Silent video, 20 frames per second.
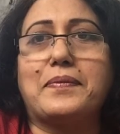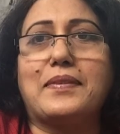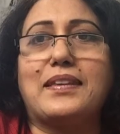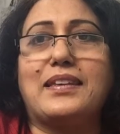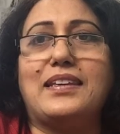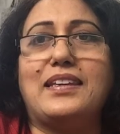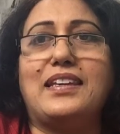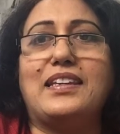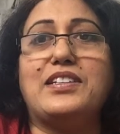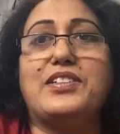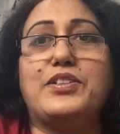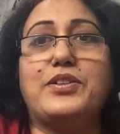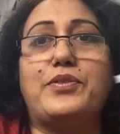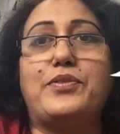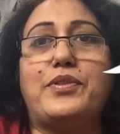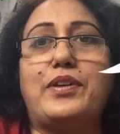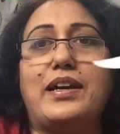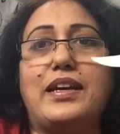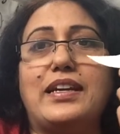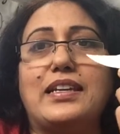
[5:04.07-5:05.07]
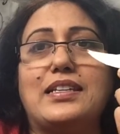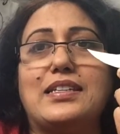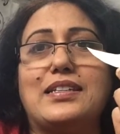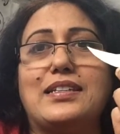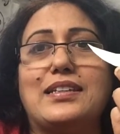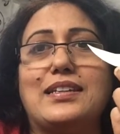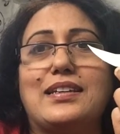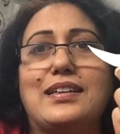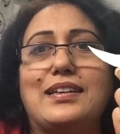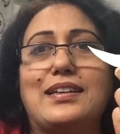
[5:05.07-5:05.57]
Yes, you're right.
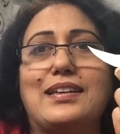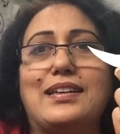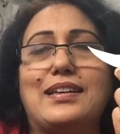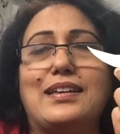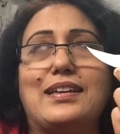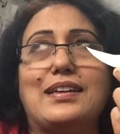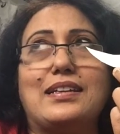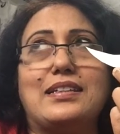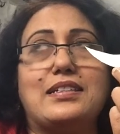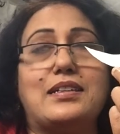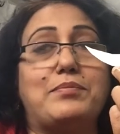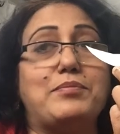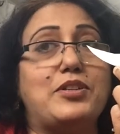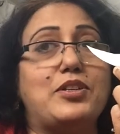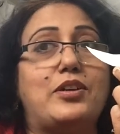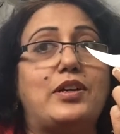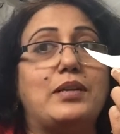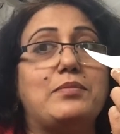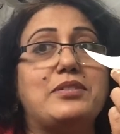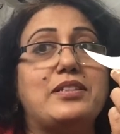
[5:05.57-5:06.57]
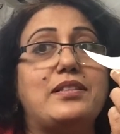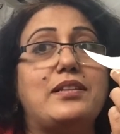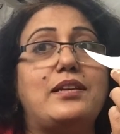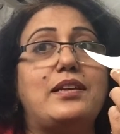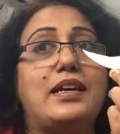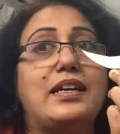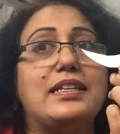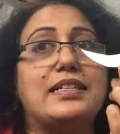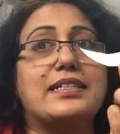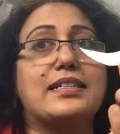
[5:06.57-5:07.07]
Sometimes in the
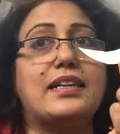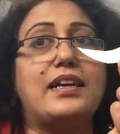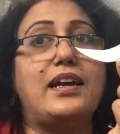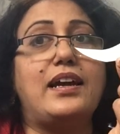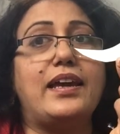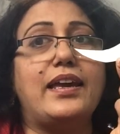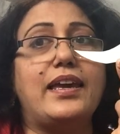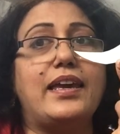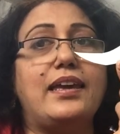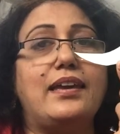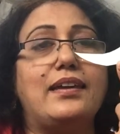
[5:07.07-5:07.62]
night sky,